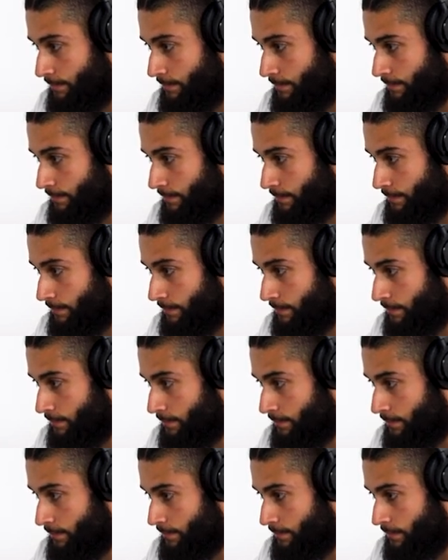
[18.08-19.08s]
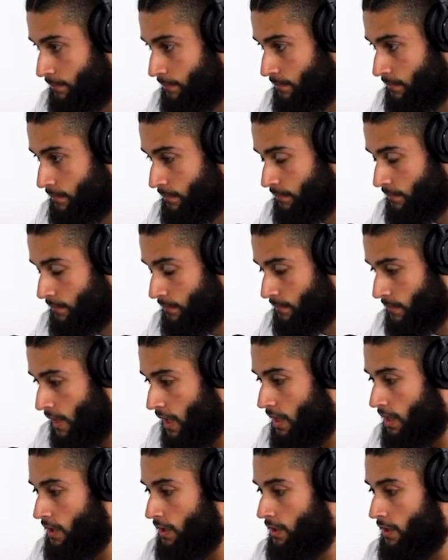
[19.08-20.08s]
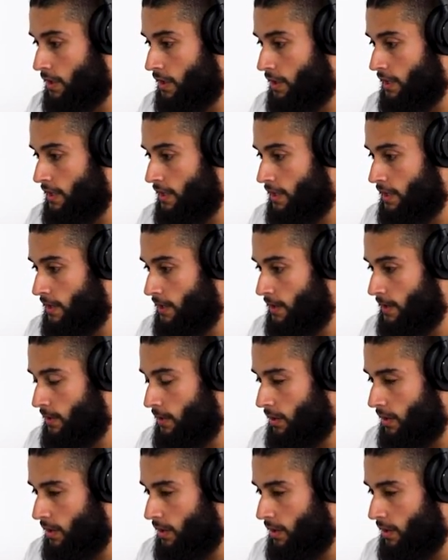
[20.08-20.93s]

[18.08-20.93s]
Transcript: (no one is talking)